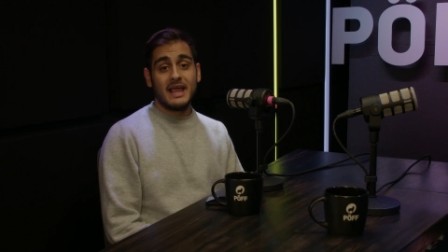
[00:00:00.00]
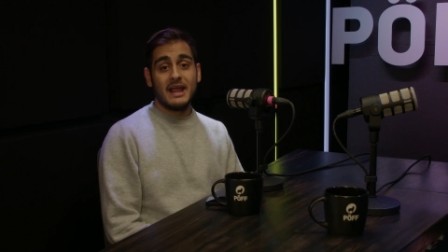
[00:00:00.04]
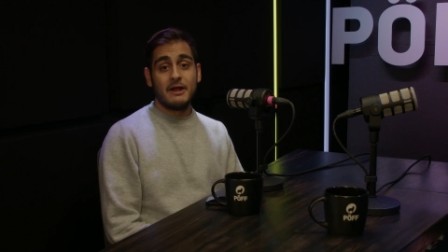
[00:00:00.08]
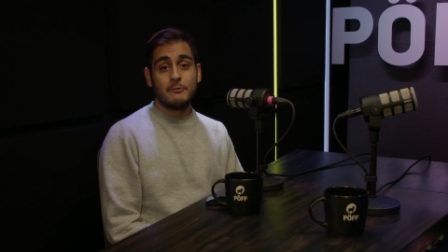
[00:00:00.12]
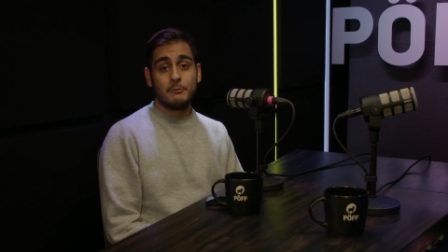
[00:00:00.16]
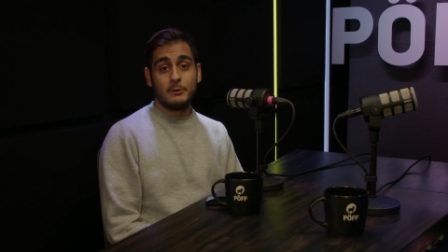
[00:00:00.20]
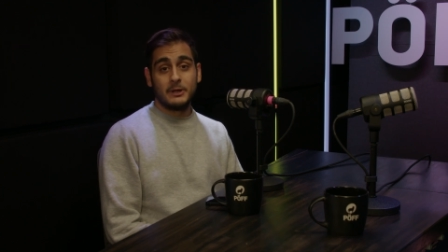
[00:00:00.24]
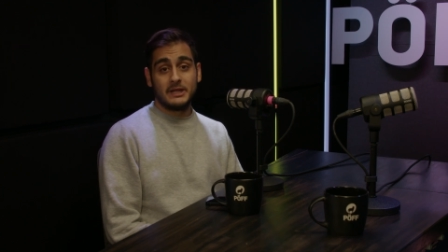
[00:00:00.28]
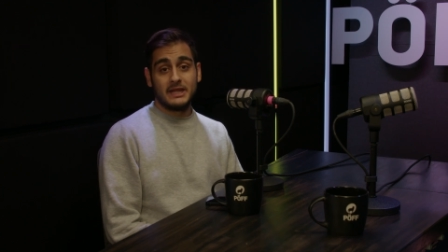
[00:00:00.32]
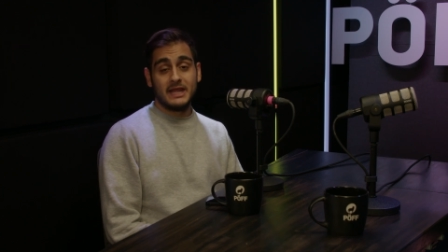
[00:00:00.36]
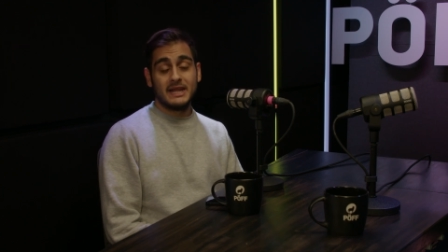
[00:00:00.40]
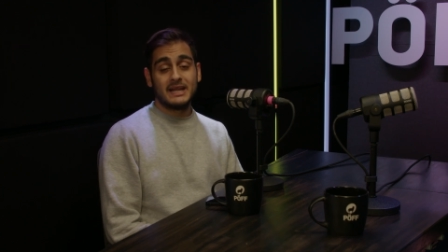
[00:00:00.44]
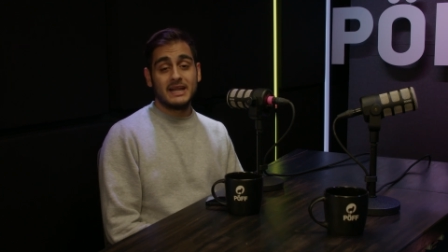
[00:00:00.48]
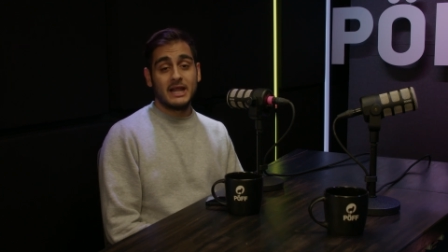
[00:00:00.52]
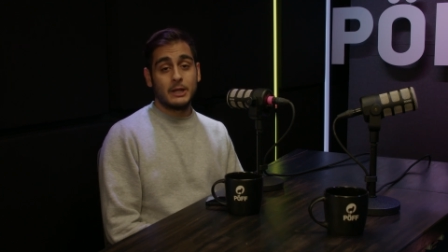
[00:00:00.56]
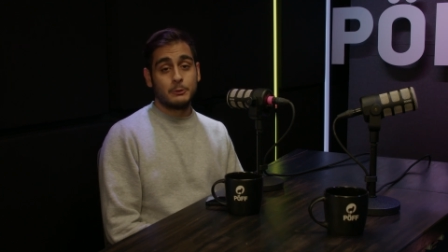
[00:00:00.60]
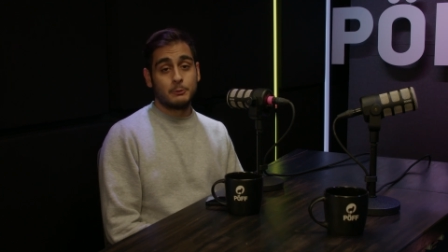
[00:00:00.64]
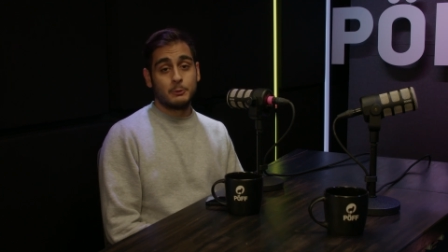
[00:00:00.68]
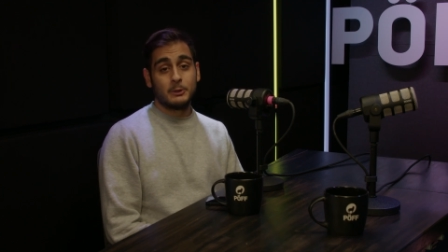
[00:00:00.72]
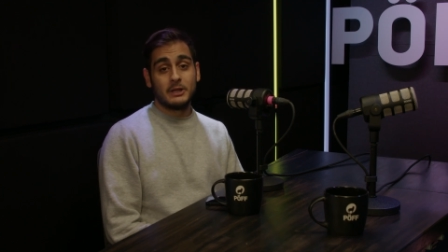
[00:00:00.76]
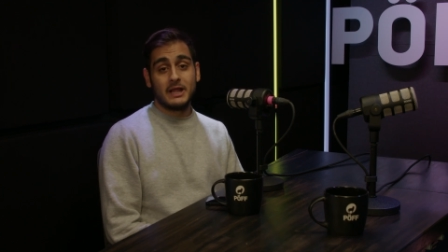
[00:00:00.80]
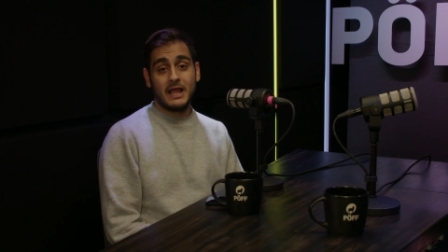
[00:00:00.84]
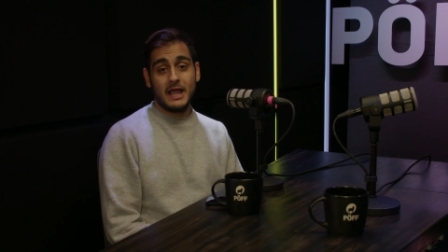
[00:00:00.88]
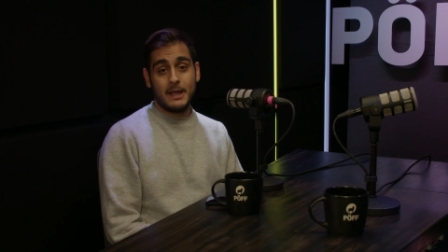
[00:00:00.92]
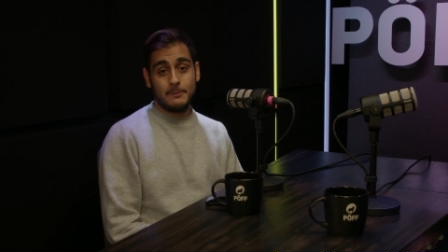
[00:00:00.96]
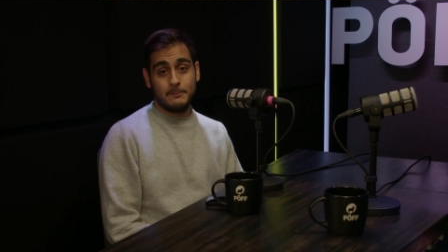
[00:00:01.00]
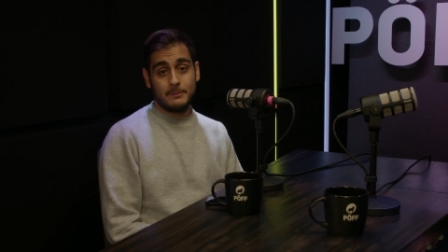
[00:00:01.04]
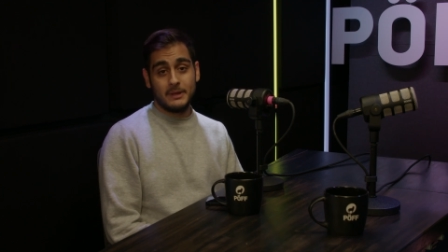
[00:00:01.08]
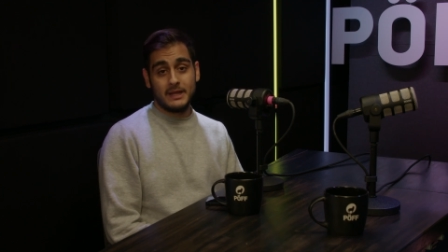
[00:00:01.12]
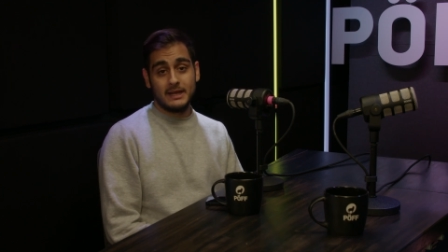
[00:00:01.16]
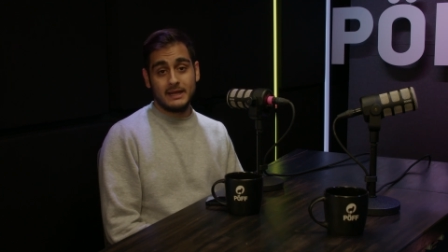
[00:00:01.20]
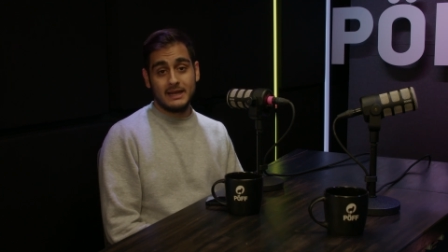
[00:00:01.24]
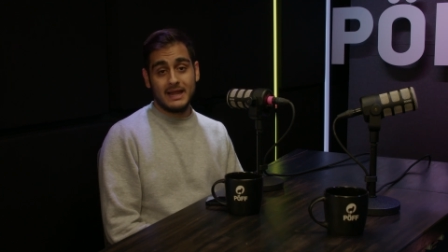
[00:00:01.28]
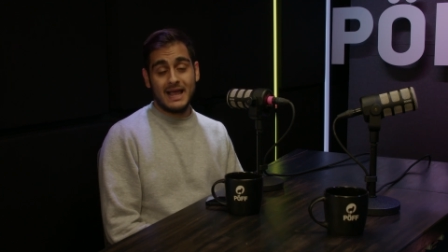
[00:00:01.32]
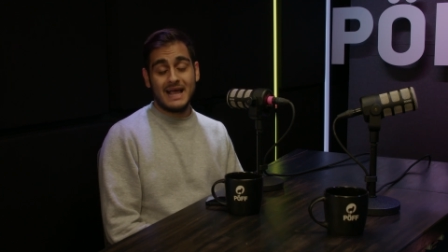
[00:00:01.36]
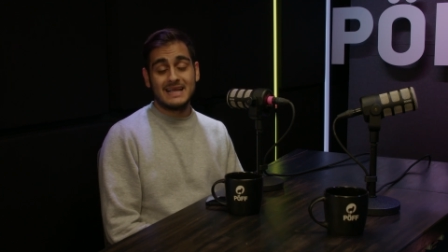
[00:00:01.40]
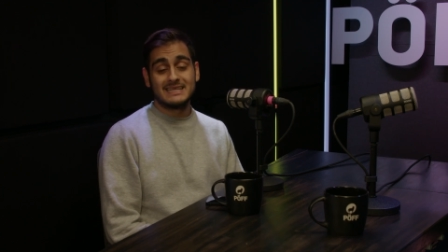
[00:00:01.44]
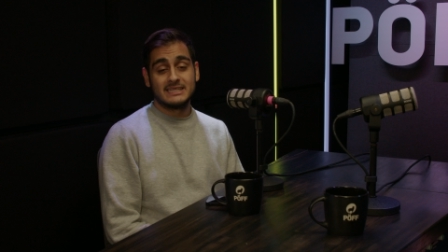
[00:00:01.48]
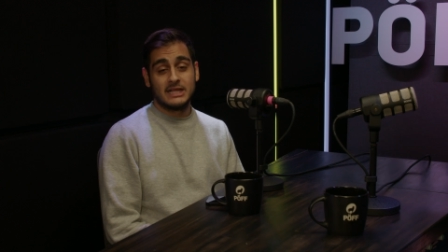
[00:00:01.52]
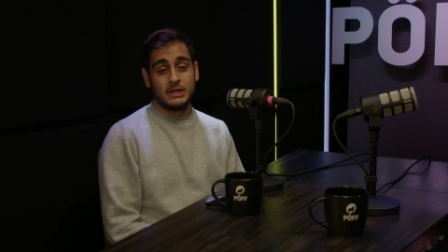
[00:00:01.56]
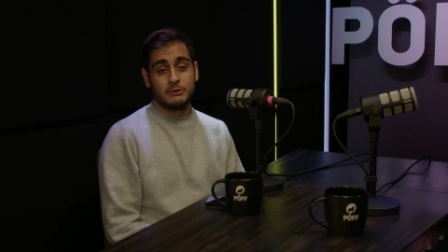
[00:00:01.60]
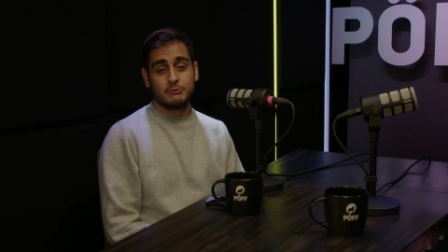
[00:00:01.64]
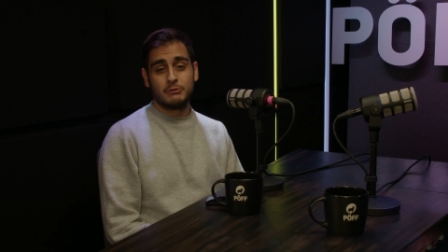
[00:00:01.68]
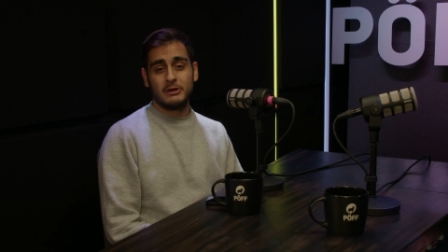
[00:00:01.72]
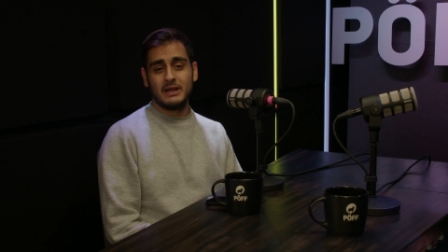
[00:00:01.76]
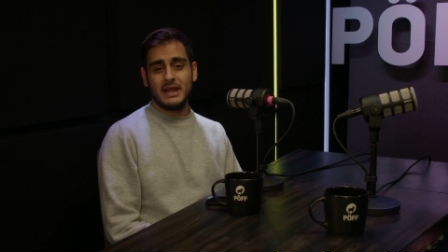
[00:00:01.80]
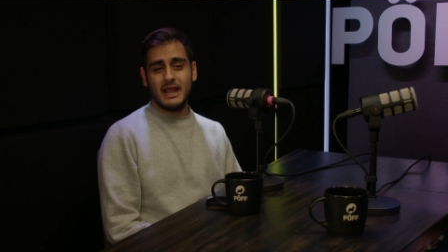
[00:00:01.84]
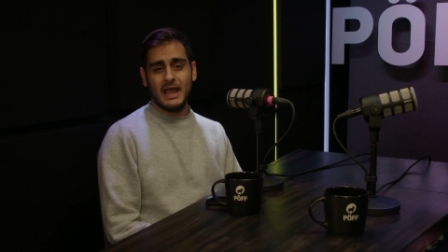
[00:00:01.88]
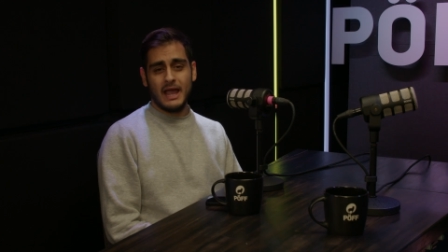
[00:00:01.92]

Everything That Will Happen Has Already